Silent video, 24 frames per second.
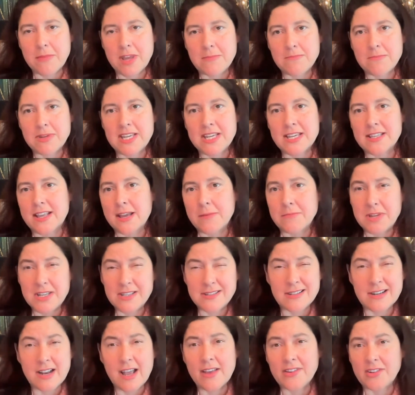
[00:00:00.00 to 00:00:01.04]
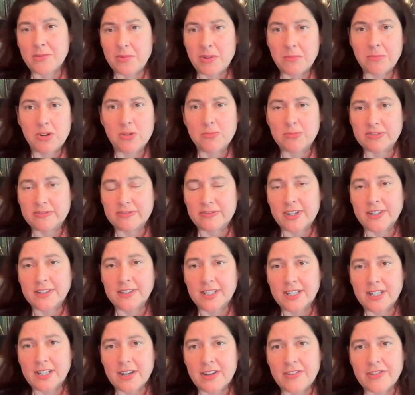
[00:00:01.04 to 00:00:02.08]
may be. And that means it has to be mobile
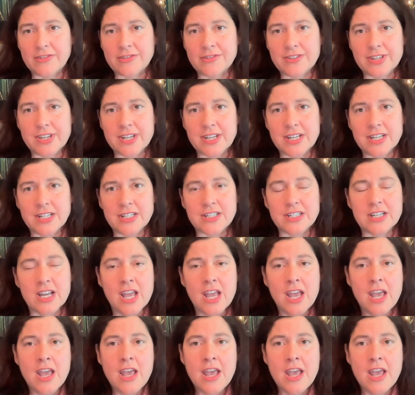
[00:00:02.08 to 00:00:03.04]
friendly and other things.